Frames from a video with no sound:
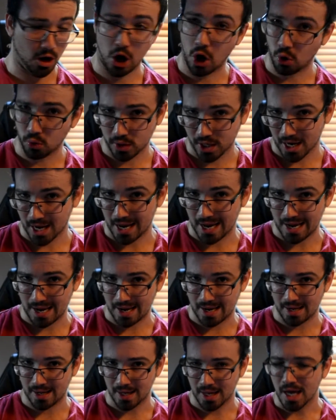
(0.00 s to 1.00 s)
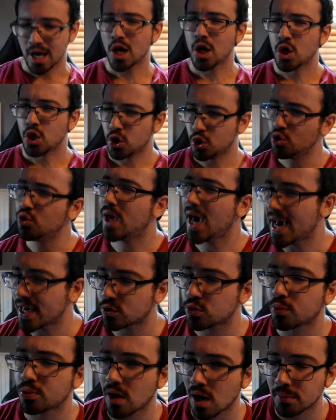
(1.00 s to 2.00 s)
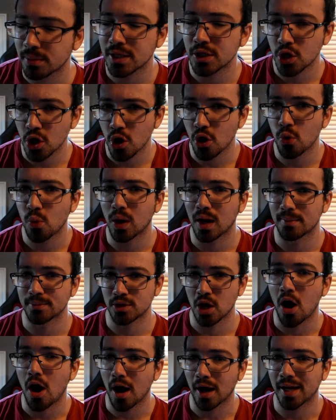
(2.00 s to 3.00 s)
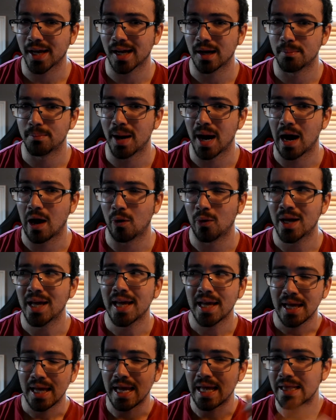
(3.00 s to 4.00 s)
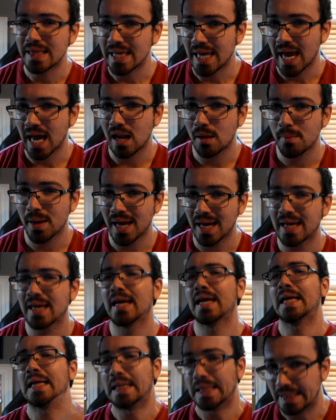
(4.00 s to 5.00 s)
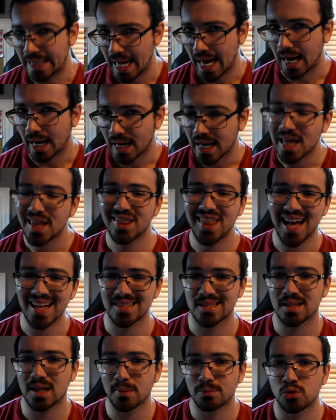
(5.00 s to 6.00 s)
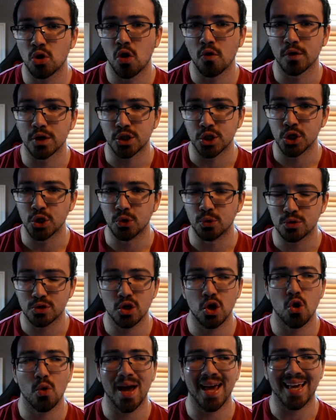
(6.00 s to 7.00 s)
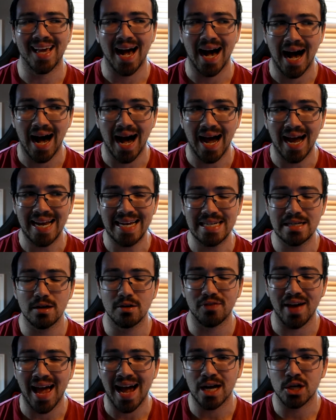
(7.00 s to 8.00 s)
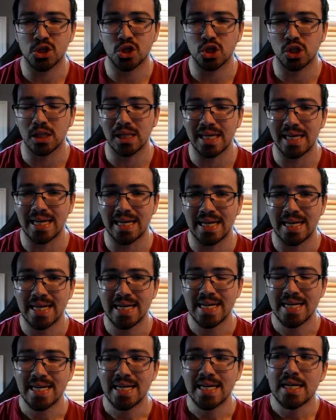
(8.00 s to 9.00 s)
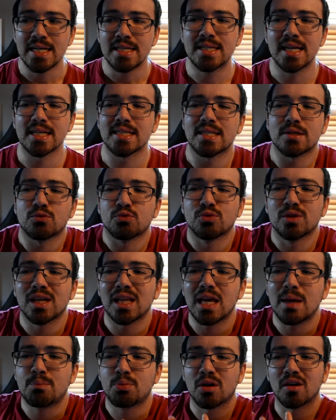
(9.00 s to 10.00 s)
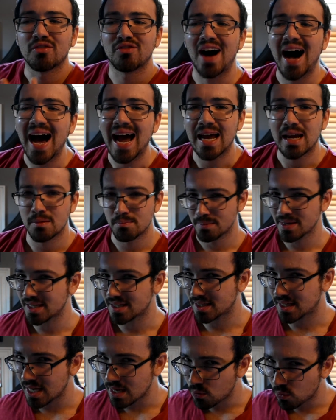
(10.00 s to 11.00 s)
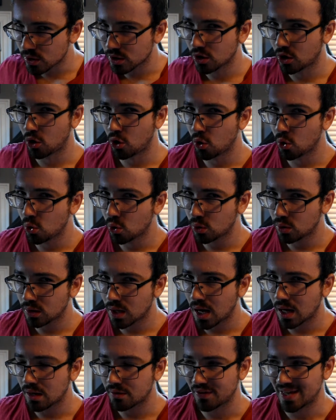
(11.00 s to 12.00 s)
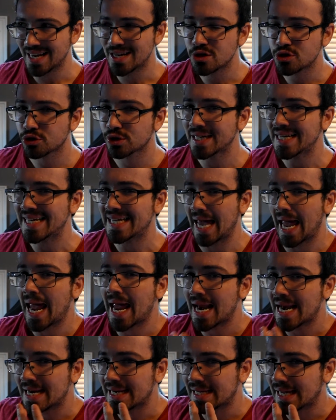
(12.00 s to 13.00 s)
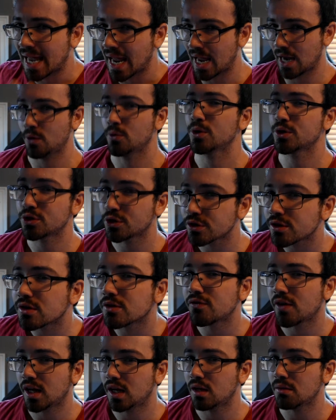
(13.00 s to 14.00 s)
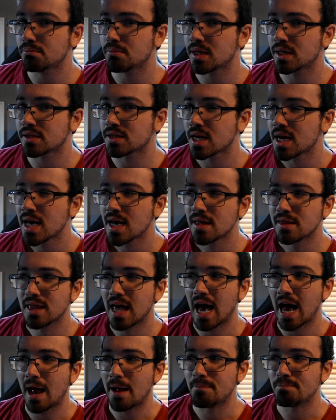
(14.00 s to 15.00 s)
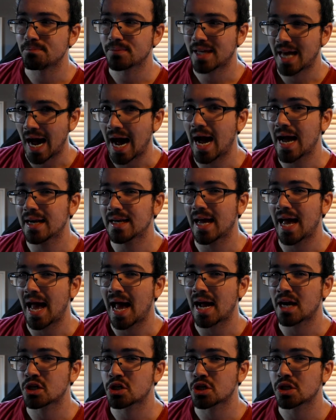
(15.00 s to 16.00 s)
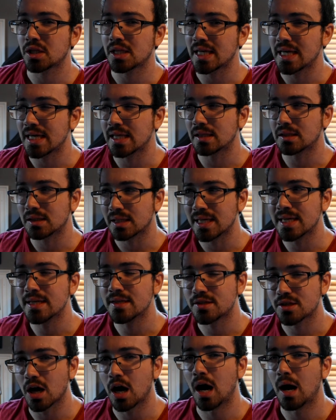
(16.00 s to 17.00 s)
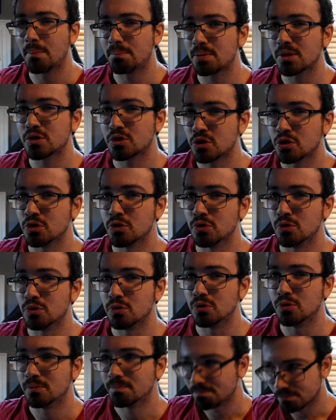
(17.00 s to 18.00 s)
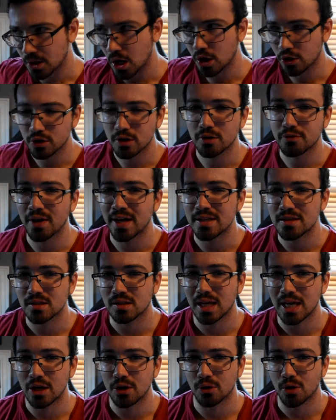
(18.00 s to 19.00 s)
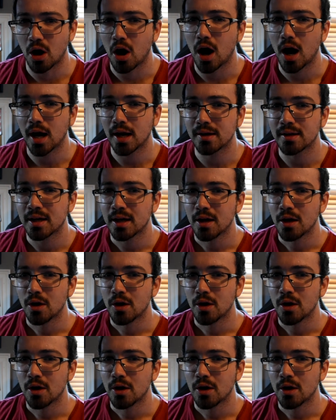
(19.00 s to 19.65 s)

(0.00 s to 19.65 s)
okay. You guys will probably know what I'm talking about. In the anime, yeah, that skipped over too. So it kind of actually doesn't really provide Mitsuki with a whole lot of intrigue and character development that kind of actually leads up to other events later on,